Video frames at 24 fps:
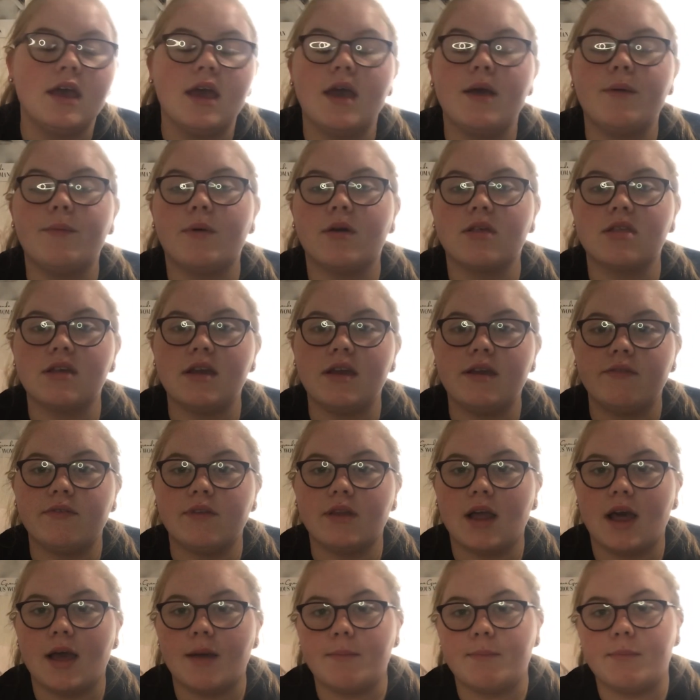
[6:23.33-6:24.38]
it wasn't
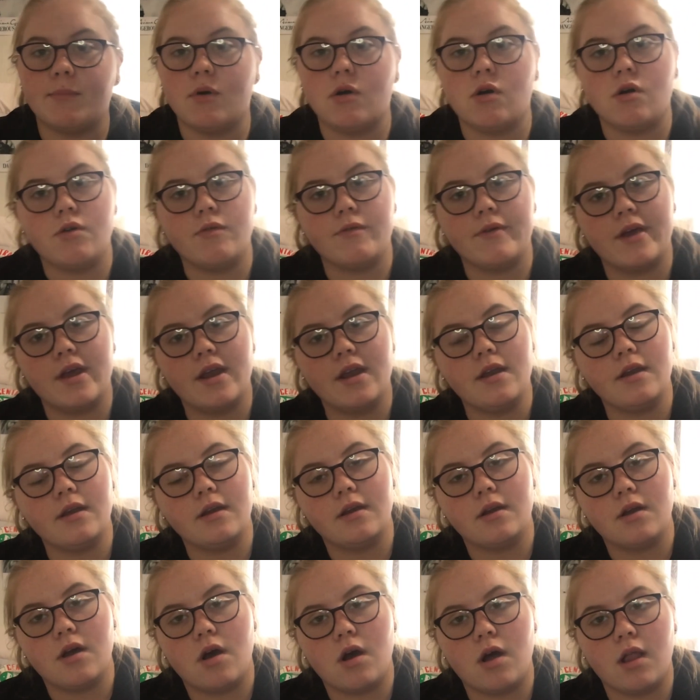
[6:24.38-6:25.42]
even like boring
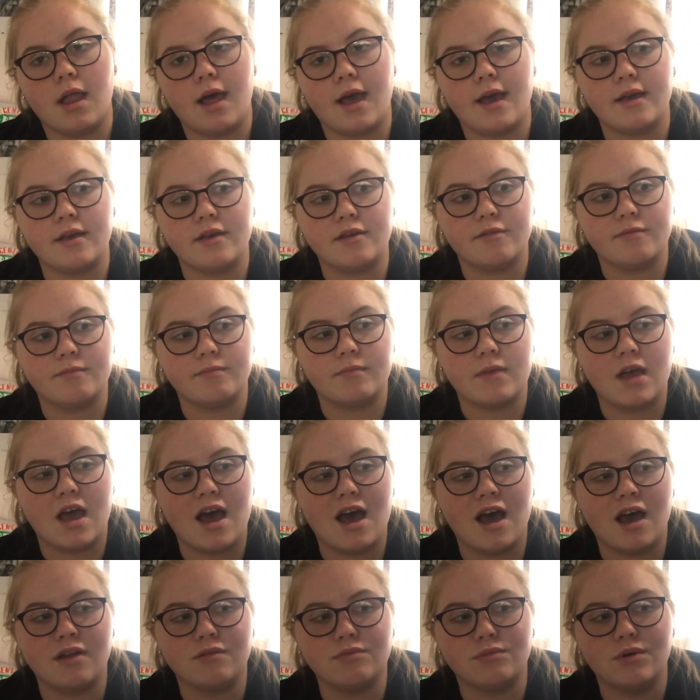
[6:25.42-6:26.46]
or like
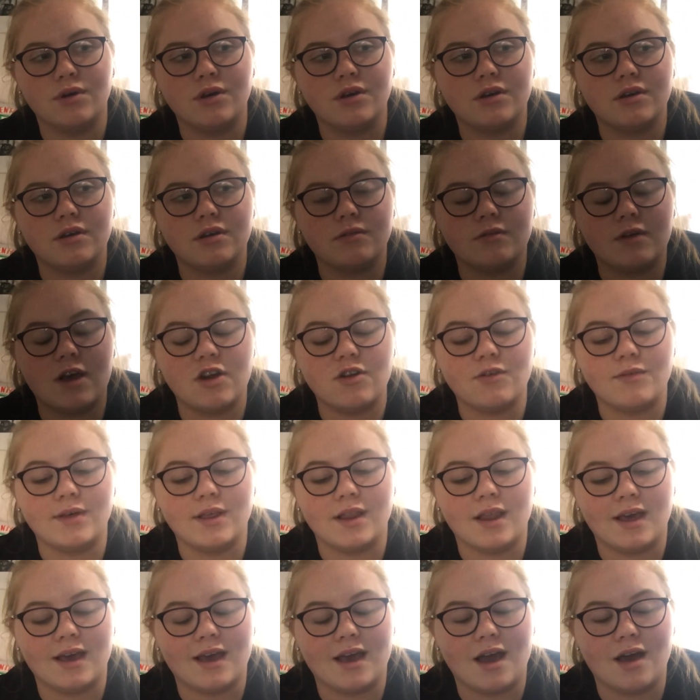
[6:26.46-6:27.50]
hard work. I don't
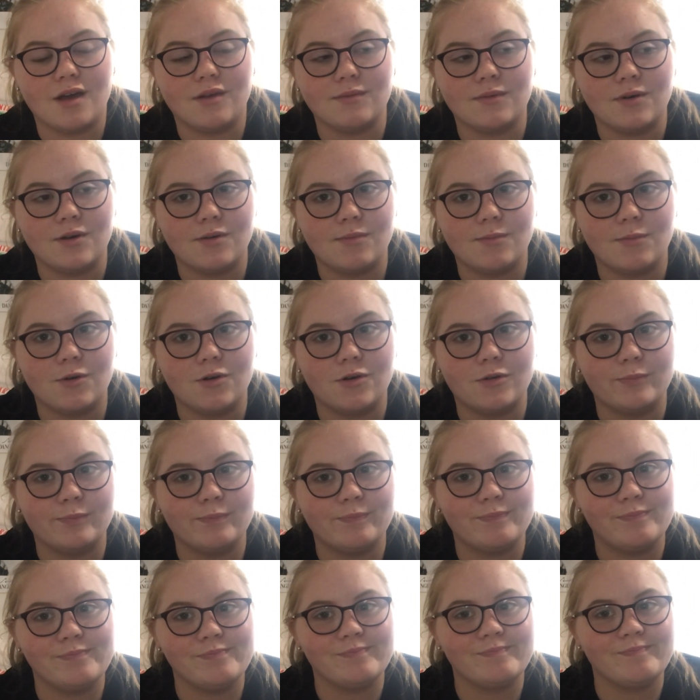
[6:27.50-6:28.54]
really like hard work, but
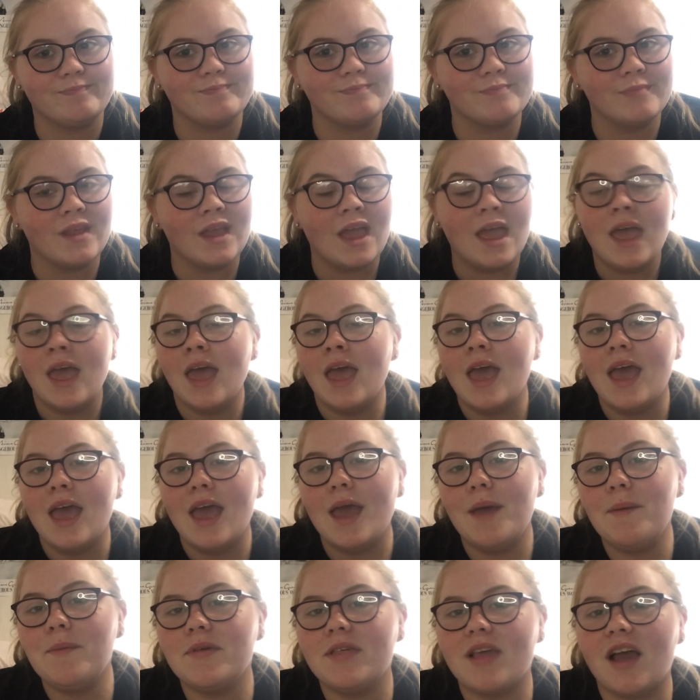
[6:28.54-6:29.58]

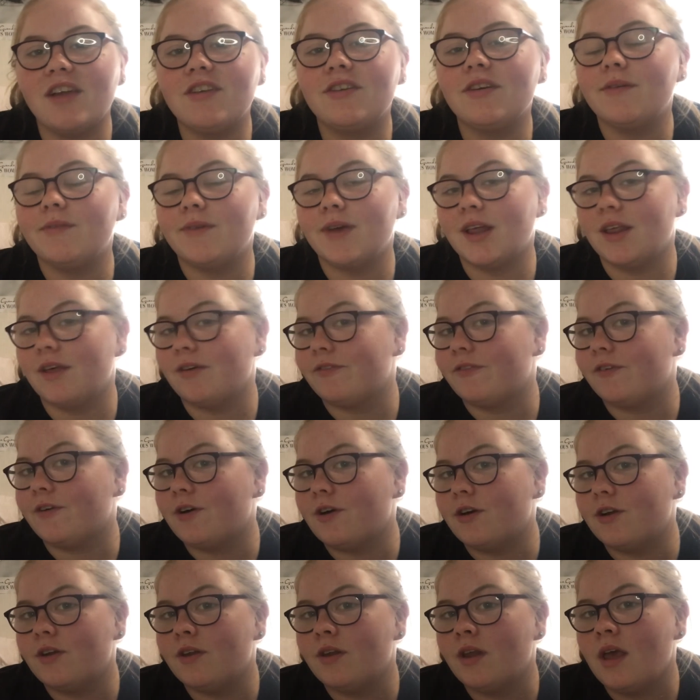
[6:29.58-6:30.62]
it was actually really
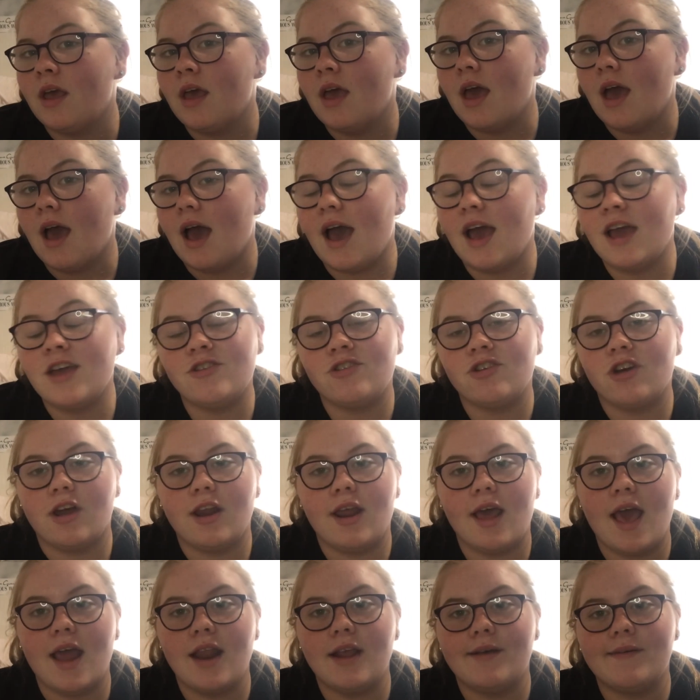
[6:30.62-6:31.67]
fun. I enjoyed
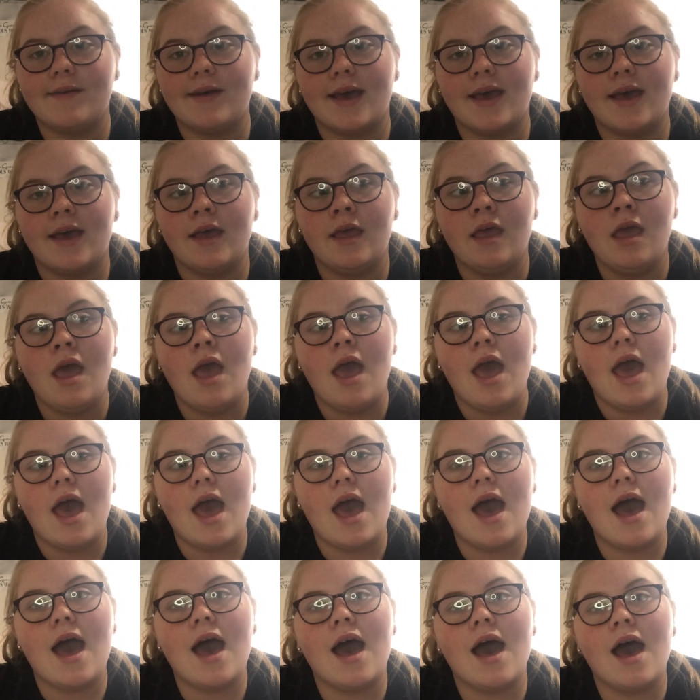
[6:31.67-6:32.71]
it anyway.
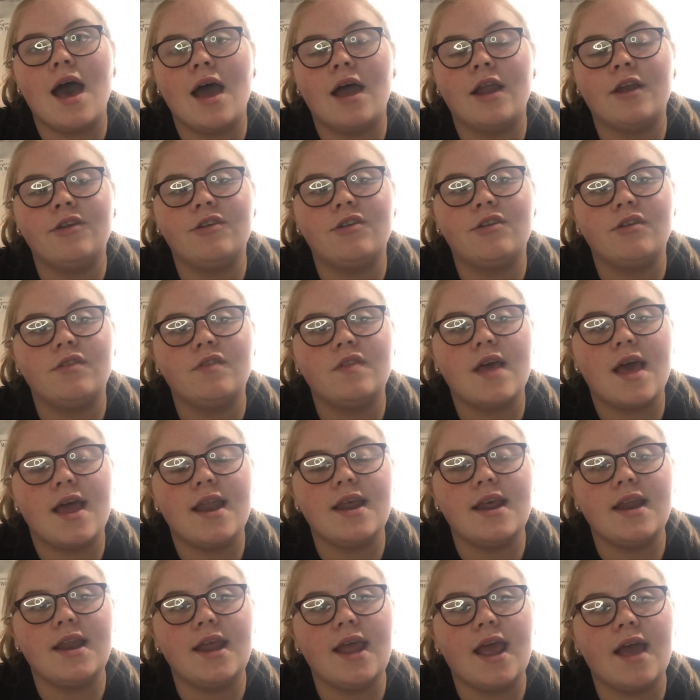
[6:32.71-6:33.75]
And
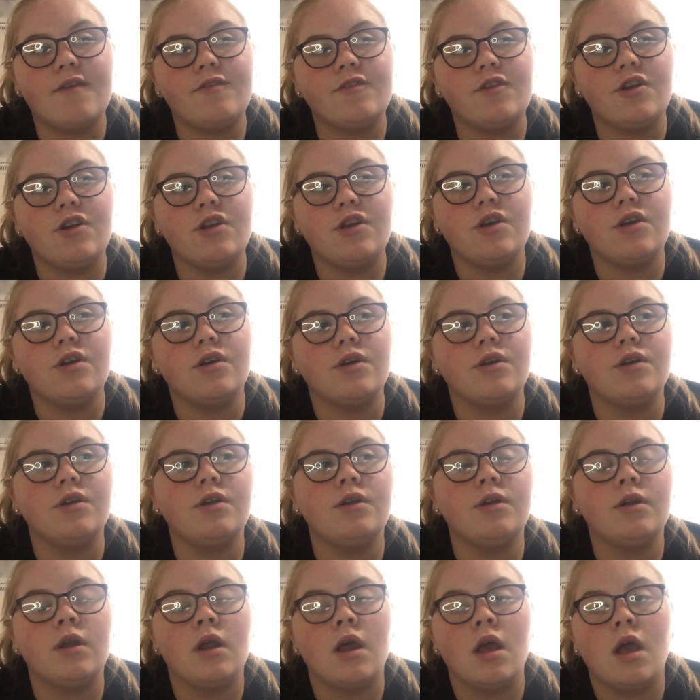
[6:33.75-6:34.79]
then in the afternoon